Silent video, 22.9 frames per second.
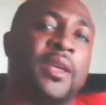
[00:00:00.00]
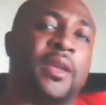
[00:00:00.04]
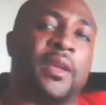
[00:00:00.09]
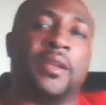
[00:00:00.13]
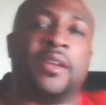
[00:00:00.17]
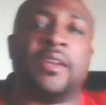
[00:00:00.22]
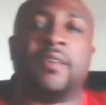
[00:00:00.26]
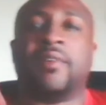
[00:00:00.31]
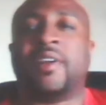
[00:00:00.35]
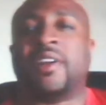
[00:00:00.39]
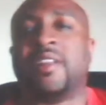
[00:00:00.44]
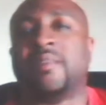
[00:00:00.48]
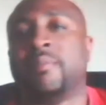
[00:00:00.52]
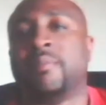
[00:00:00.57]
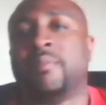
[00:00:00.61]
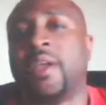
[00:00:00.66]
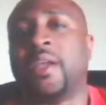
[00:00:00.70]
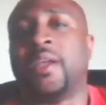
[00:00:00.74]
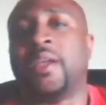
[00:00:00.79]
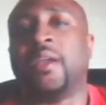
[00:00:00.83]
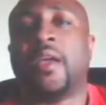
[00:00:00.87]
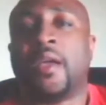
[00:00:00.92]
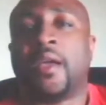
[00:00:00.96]
and they're ready to
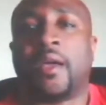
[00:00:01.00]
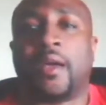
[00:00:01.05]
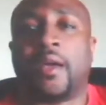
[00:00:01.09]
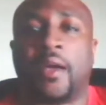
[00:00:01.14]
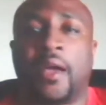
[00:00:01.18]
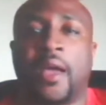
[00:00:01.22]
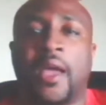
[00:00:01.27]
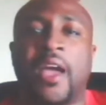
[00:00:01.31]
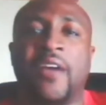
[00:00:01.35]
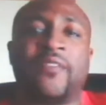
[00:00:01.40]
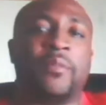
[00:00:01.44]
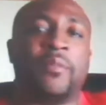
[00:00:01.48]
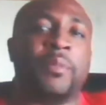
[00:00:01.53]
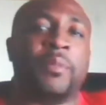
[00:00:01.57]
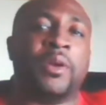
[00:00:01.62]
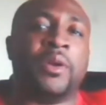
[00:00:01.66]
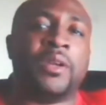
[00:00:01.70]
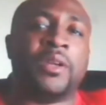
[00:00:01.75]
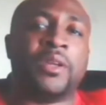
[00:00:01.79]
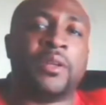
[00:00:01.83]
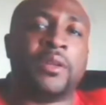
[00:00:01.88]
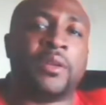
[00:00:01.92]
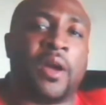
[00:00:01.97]
make
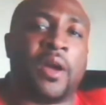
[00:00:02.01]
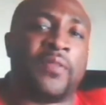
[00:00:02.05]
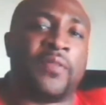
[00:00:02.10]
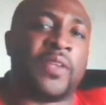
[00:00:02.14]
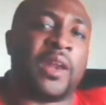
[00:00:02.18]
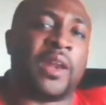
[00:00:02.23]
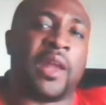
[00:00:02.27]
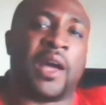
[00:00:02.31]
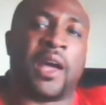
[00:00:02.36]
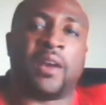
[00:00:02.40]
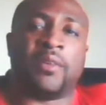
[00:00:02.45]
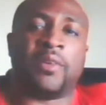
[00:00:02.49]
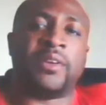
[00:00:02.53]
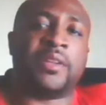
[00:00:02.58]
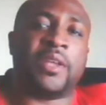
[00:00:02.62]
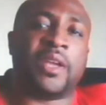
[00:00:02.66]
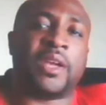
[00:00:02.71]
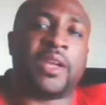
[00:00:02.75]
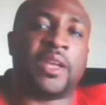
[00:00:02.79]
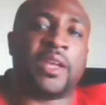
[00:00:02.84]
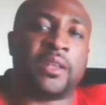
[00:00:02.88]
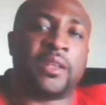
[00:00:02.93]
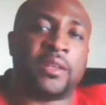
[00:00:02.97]
$500,000 off that lottery
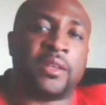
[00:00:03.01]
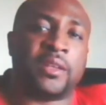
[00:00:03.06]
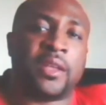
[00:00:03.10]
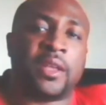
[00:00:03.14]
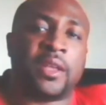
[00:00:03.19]
ticket.